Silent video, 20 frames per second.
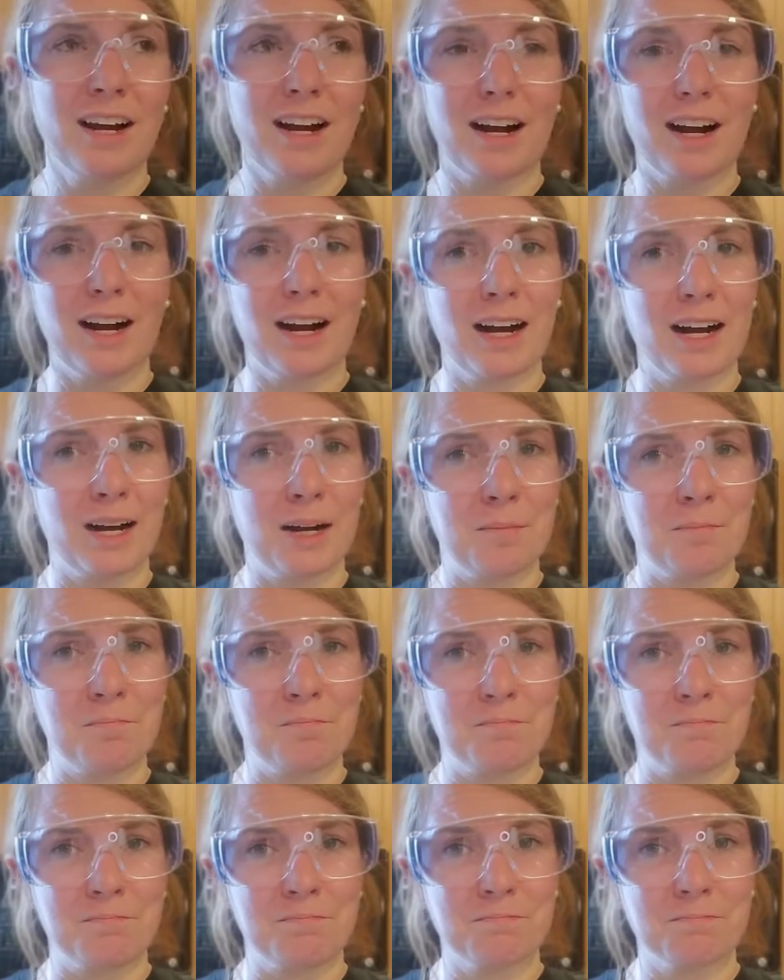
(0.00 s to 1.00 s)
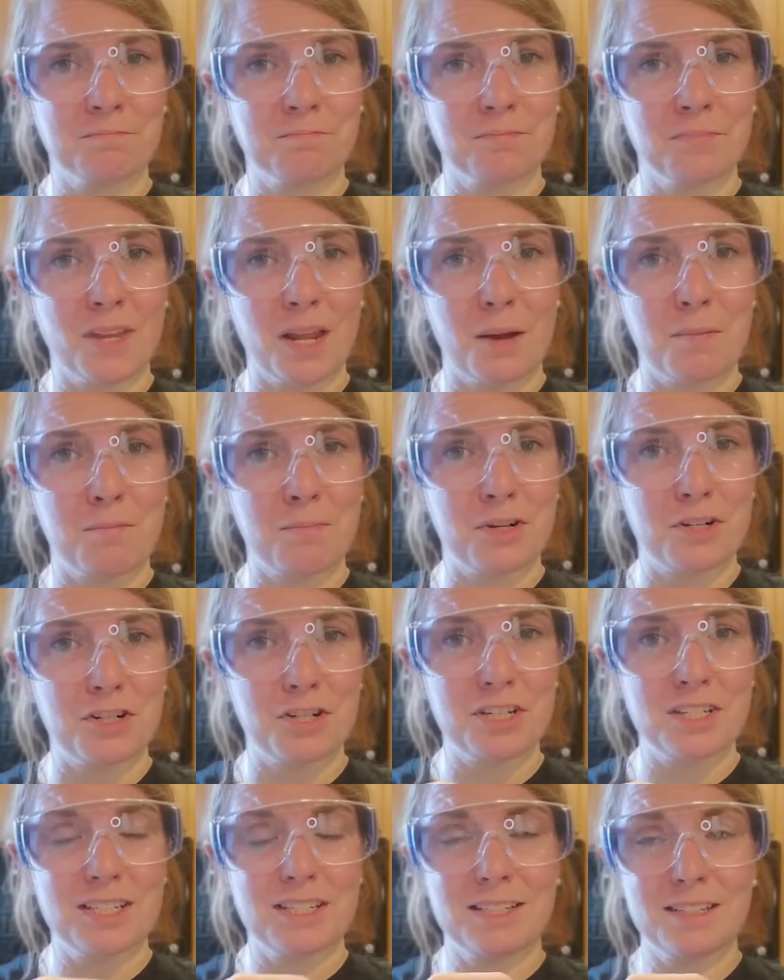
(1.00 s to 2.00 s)
But
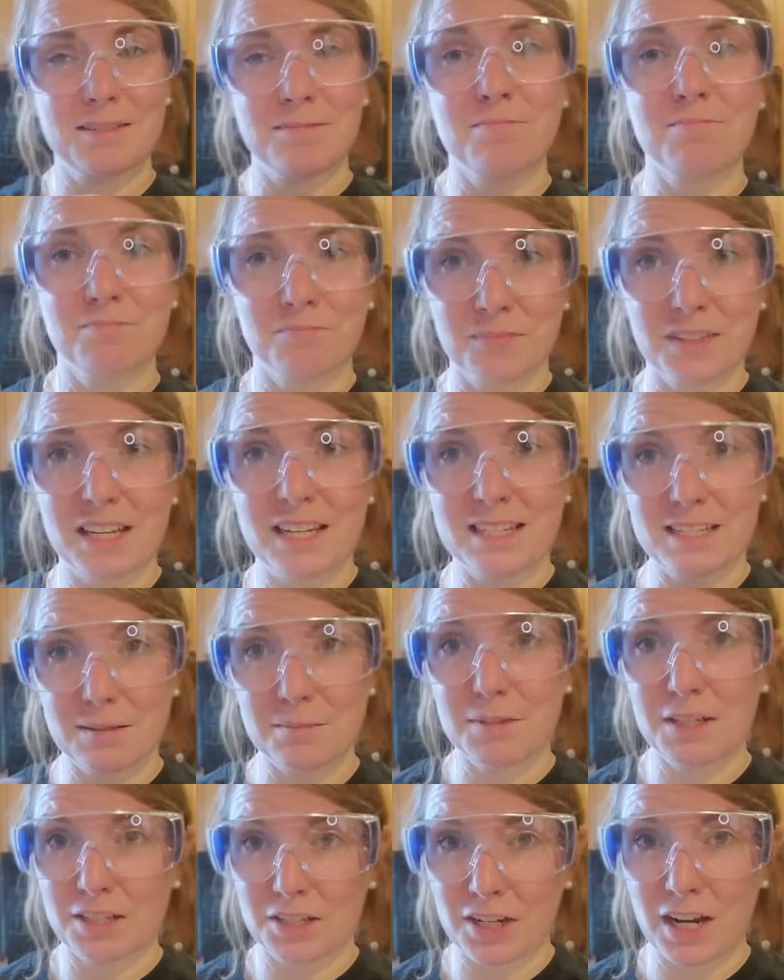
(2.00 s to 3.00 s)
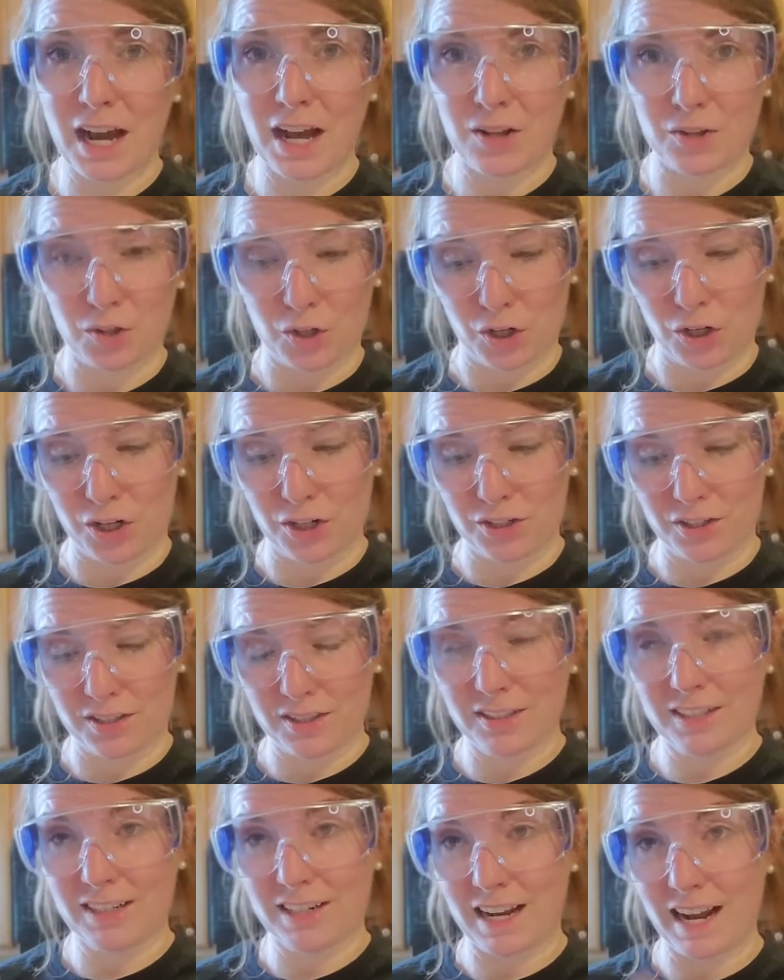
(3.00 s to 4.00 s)
just, it's something you gotta learn
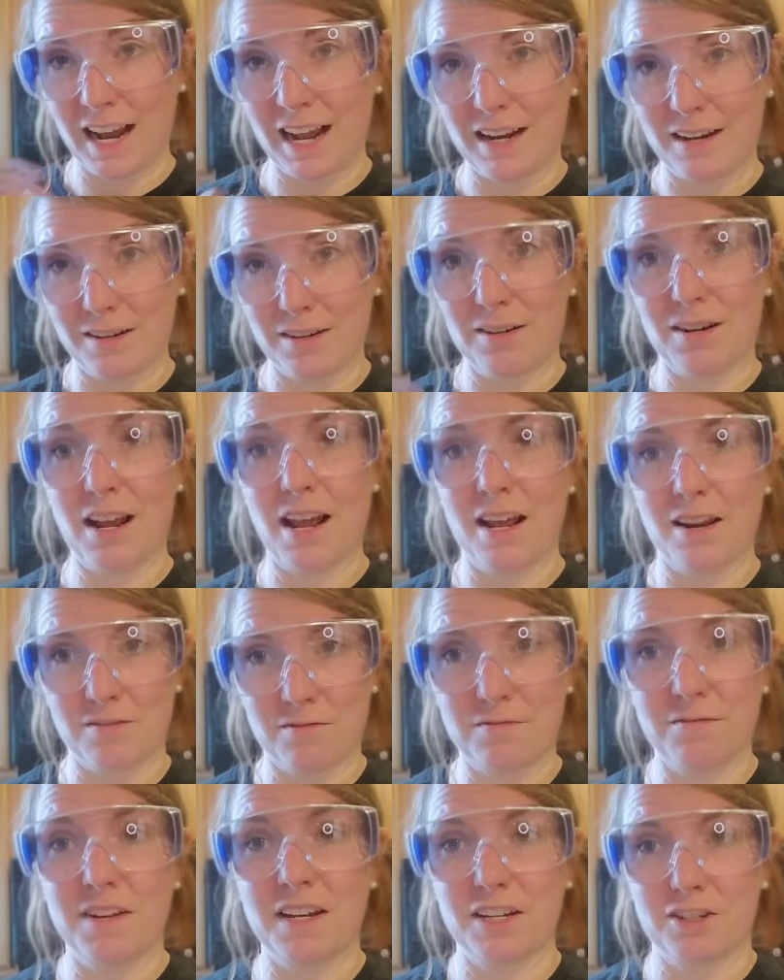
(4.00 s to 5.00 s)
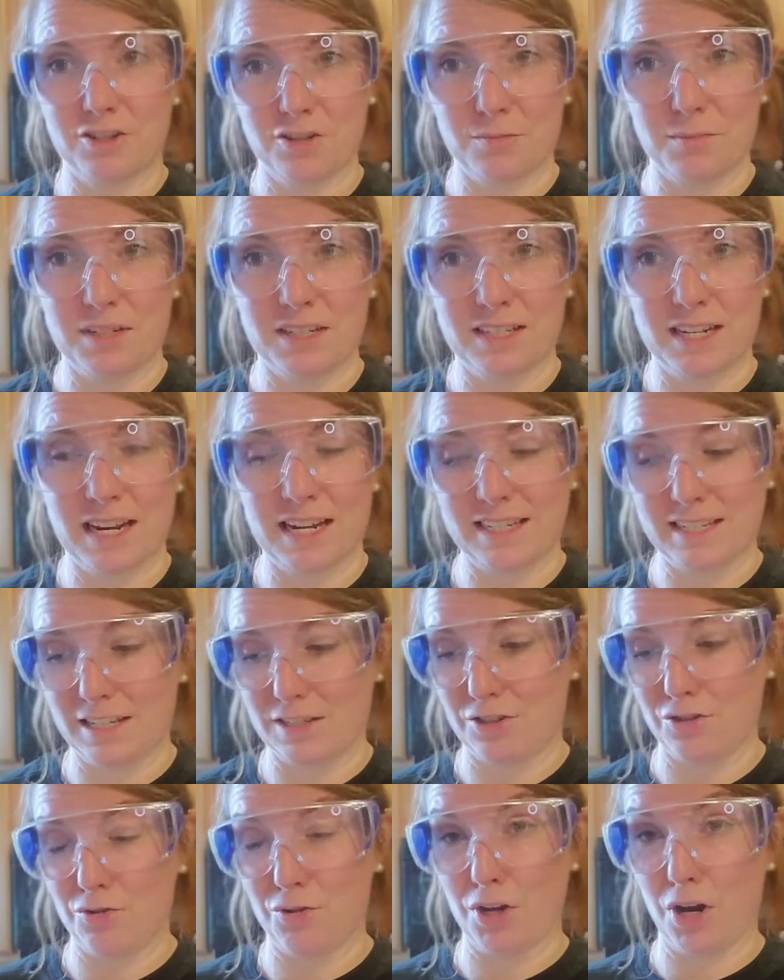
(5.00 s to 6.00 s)
and fix your mistakes as
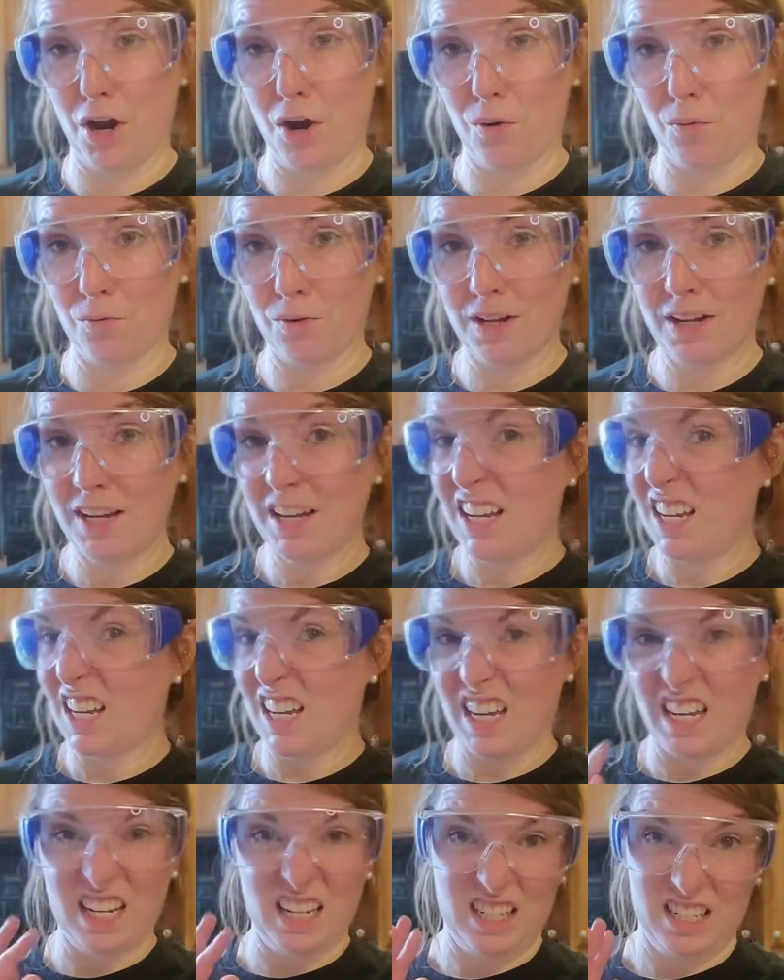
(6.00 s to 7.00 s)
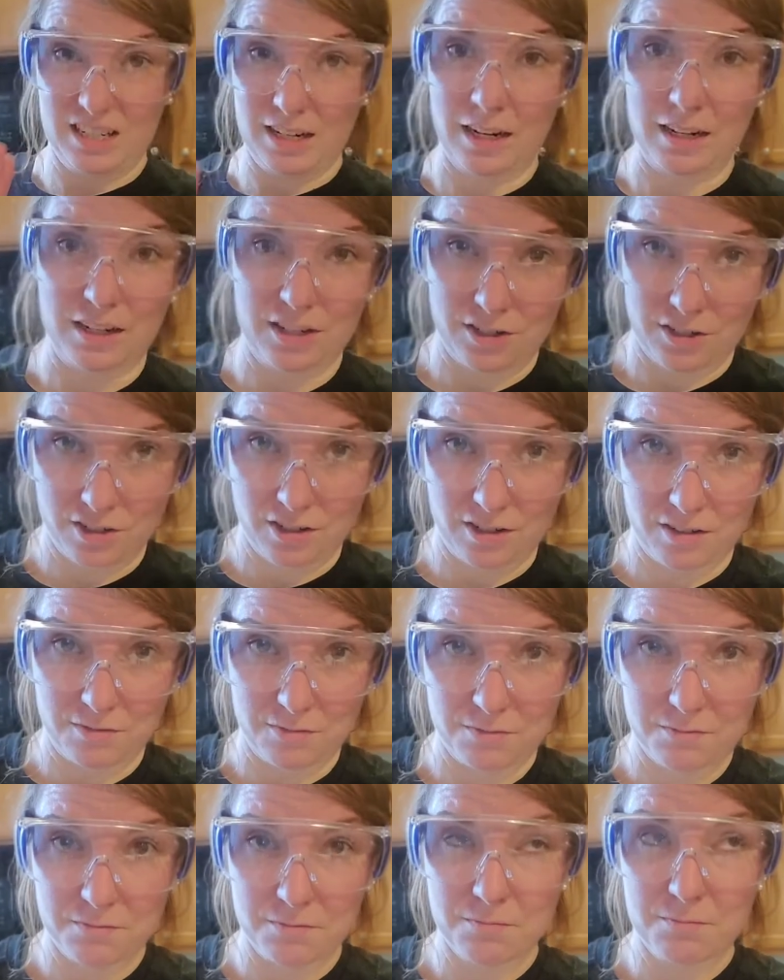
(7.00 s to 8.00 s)
you go. It is not gonna
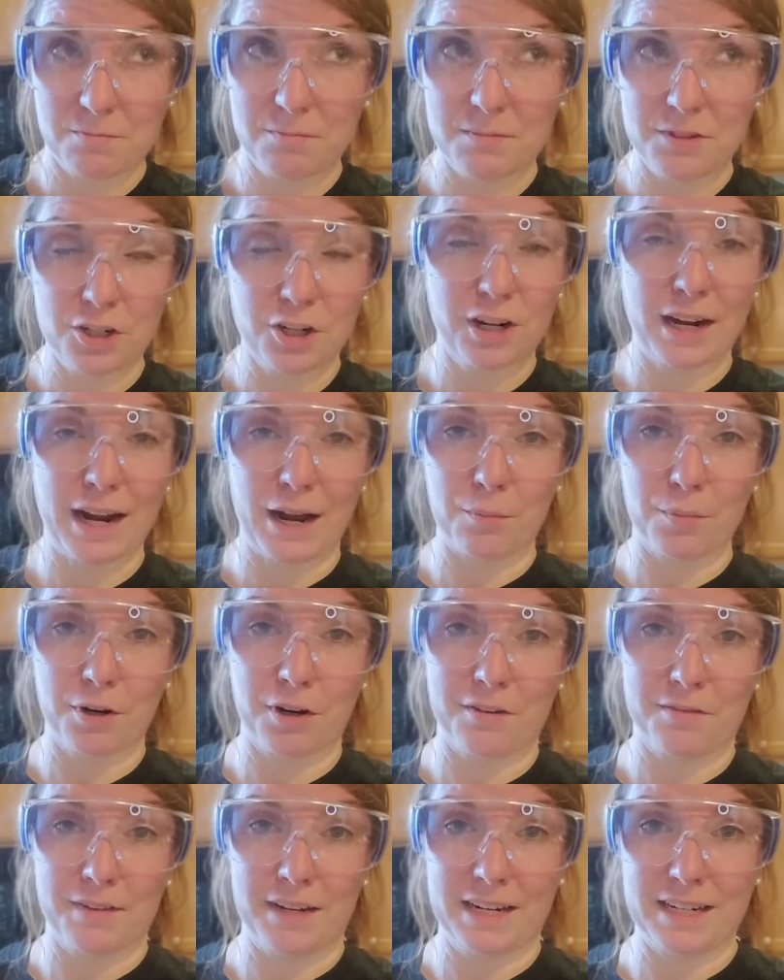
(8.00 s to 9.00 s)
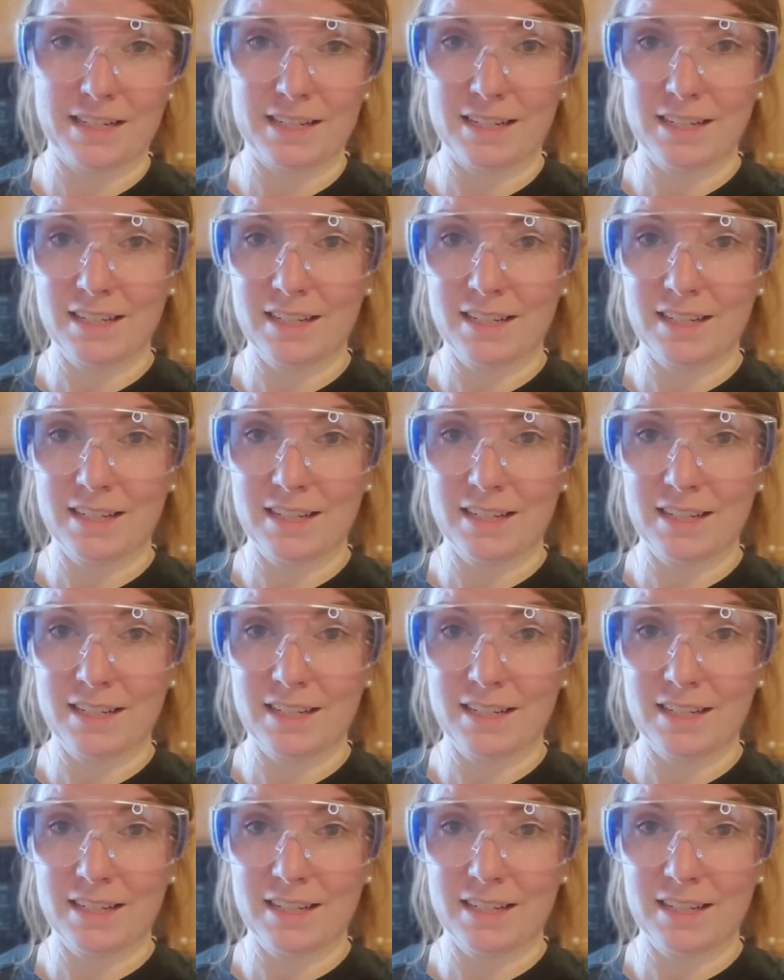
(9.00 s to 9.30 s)
turn out perfect